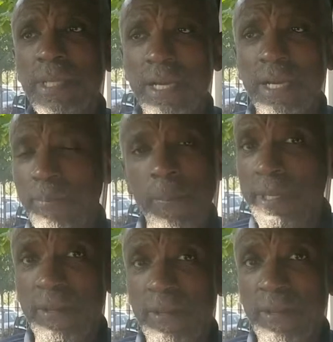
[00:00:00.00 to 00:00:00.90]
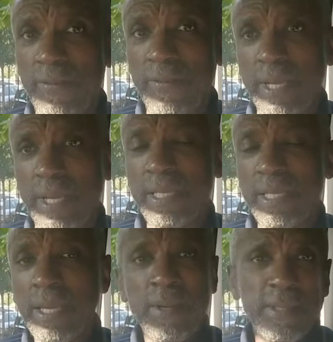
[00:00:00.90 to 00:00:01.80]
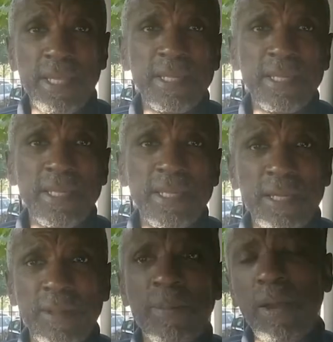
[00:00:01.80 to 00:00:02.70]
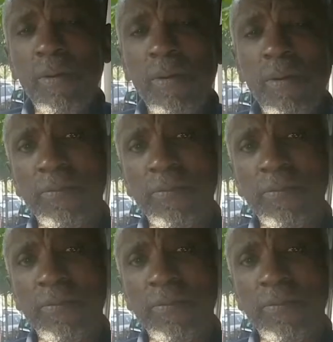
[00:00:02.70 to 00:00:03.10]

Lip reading: it properly in the first place, then they'd have been better off.